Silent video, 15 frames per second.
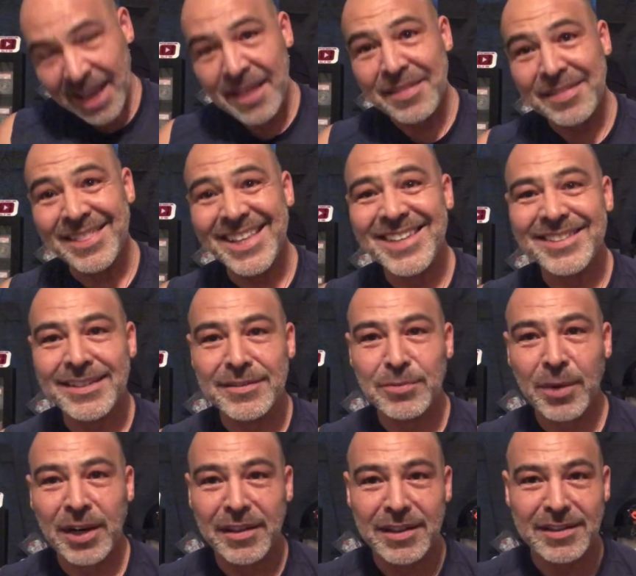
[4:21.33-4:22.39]
this is
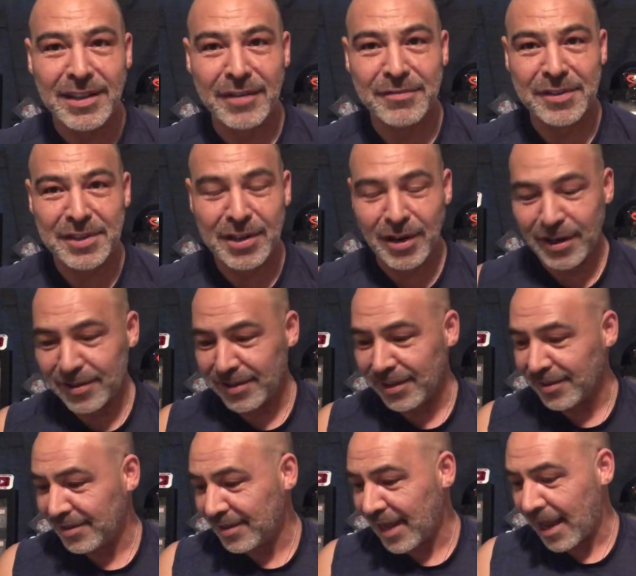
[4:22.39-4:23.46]
one of the toughest cards in the
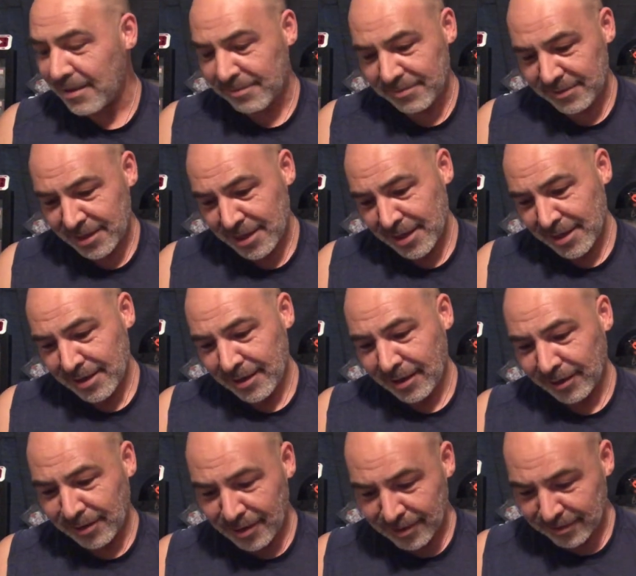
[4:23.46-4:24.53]
set,
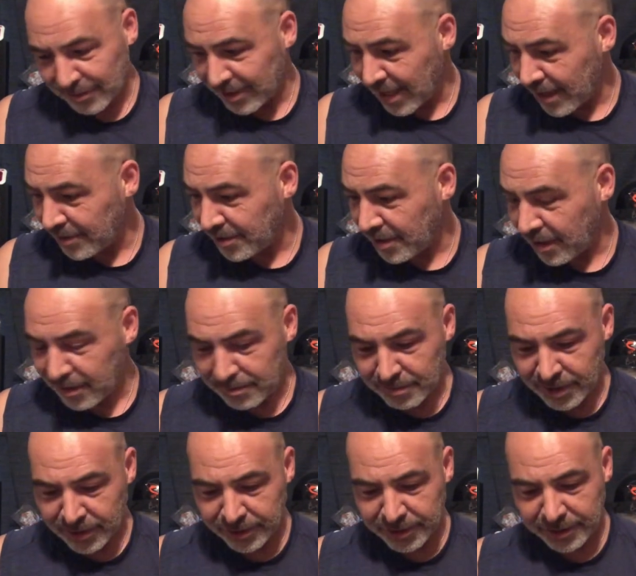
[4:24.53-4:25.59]
along with that John
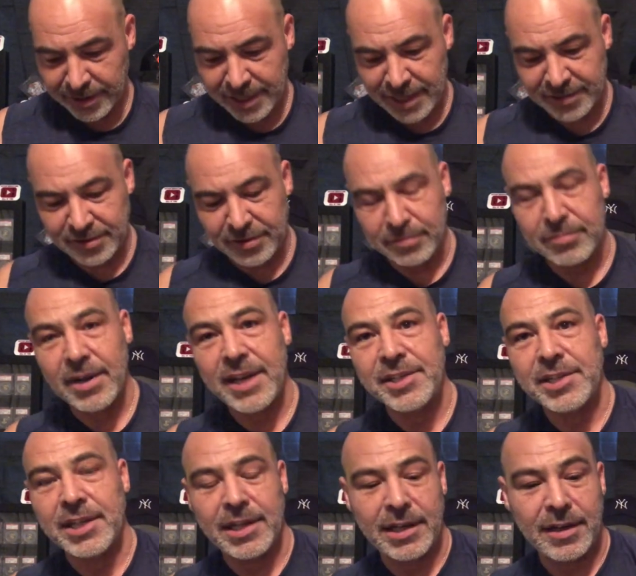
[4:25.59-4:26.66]
Milner, and that's the
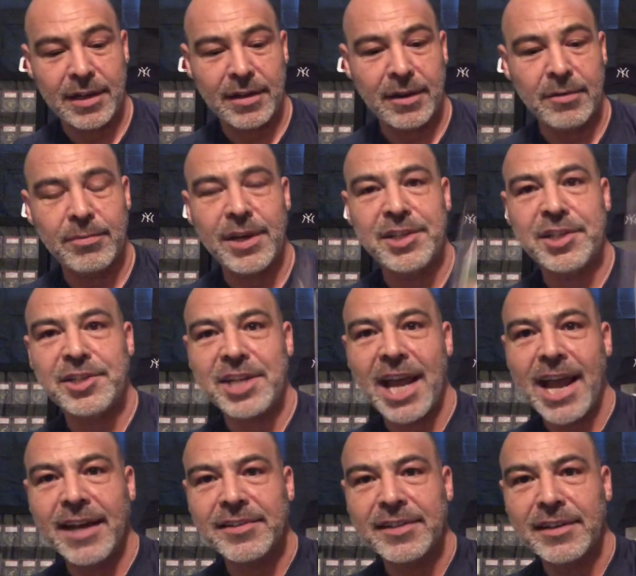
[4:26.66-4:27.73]
Reggie
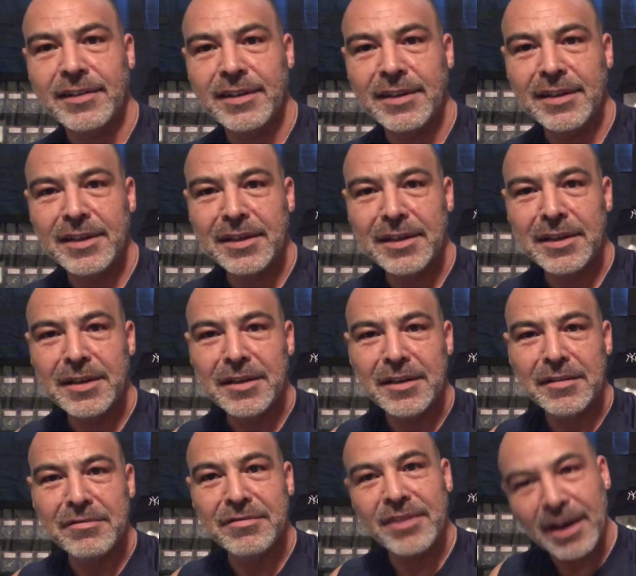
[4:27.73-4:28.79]
Jackson.
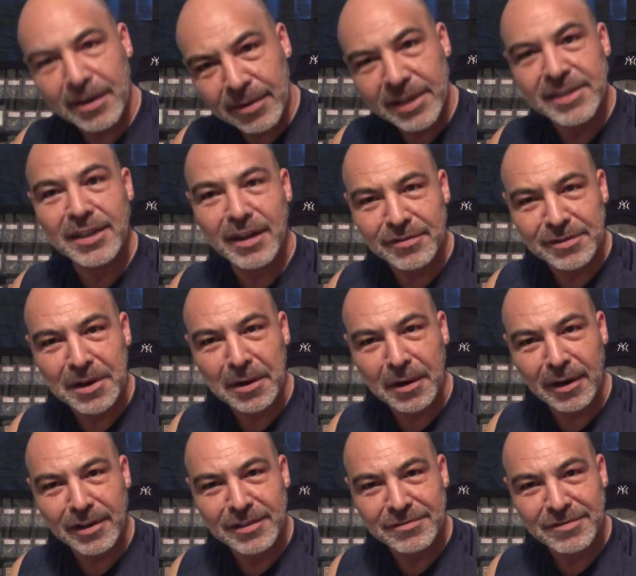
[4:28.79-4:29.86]
Very tough
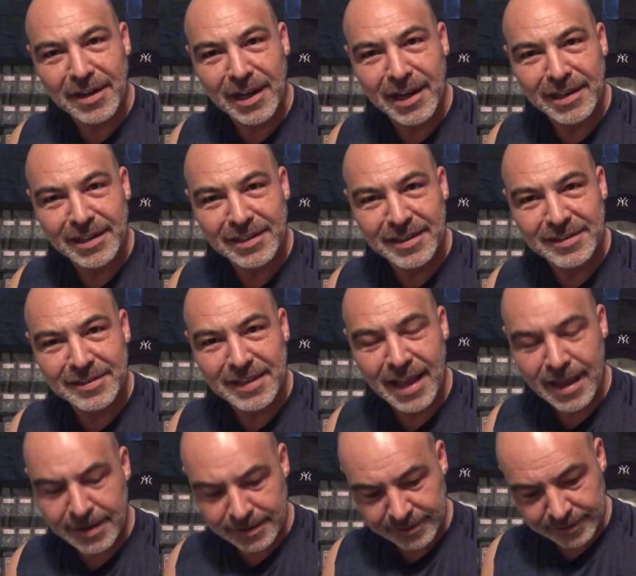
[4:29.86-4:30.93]
card to find in this
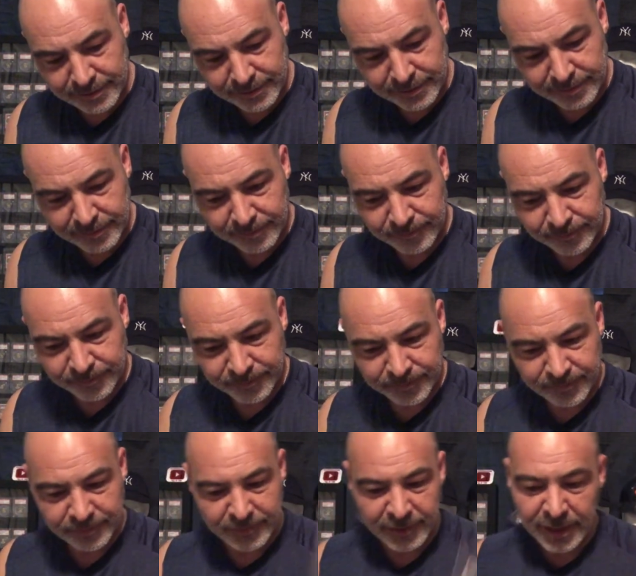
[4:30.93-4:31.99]
set.
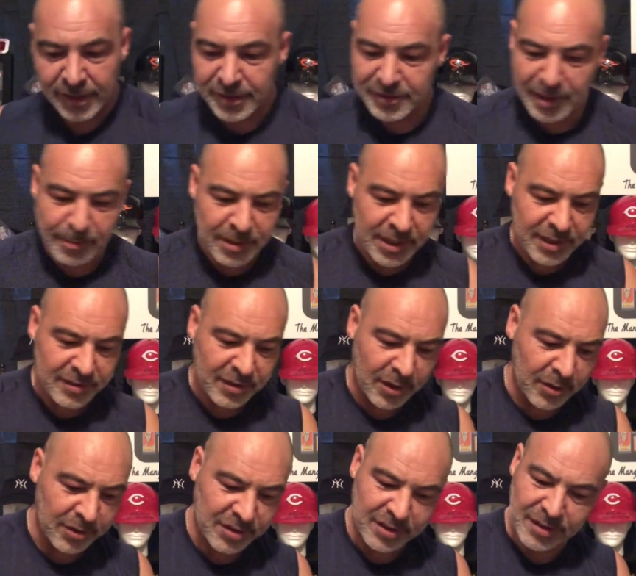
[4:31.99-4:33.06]
Some of these
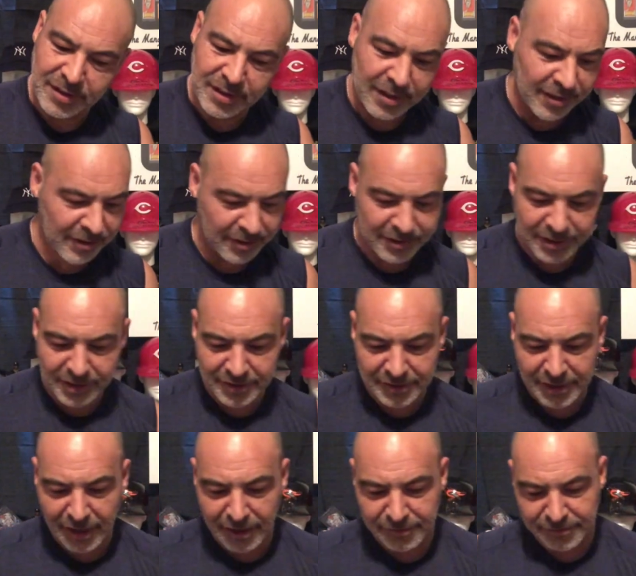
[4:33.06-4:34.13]
Hostesses are just
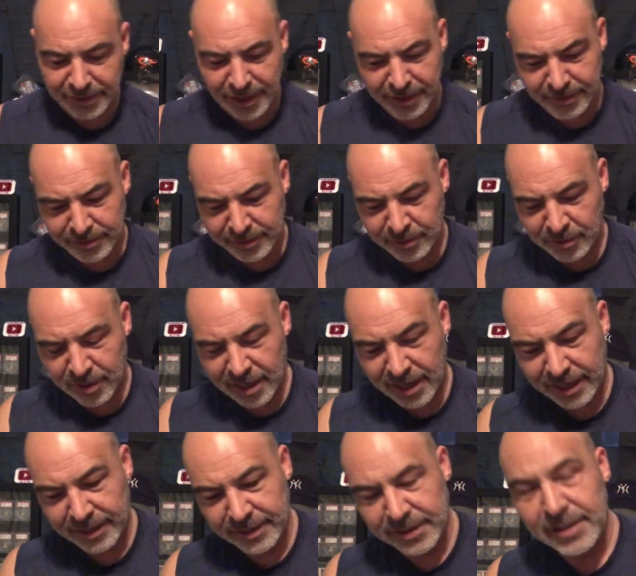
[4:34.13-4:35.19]
tough, and I don't know why.
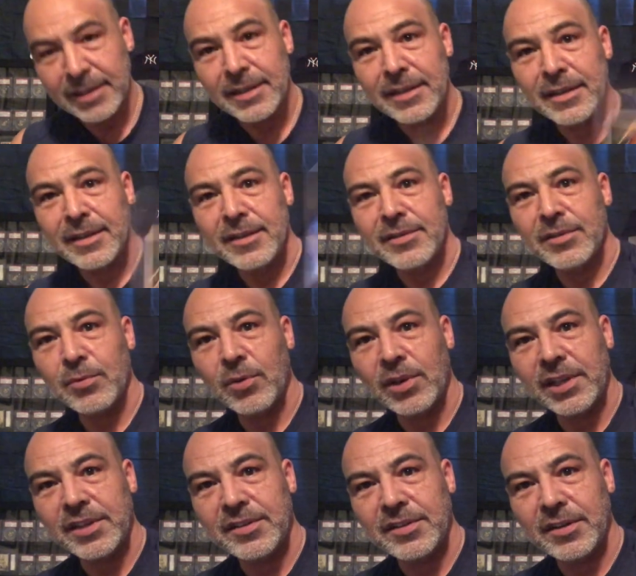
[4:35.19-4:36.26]
So
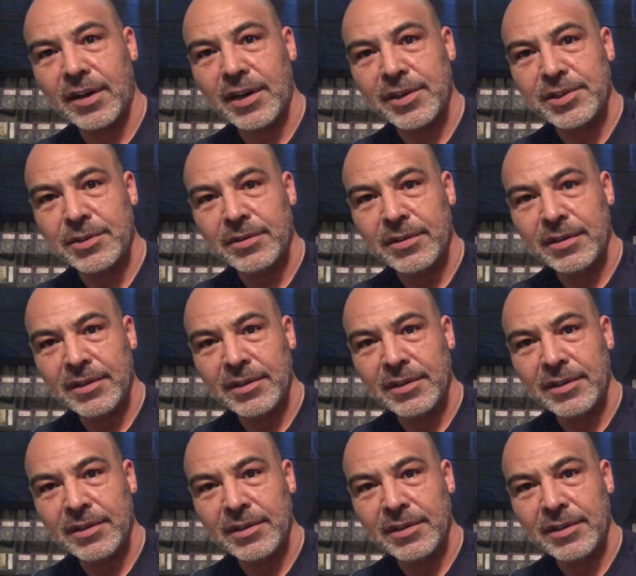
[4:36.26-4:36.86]
Willie Stargell.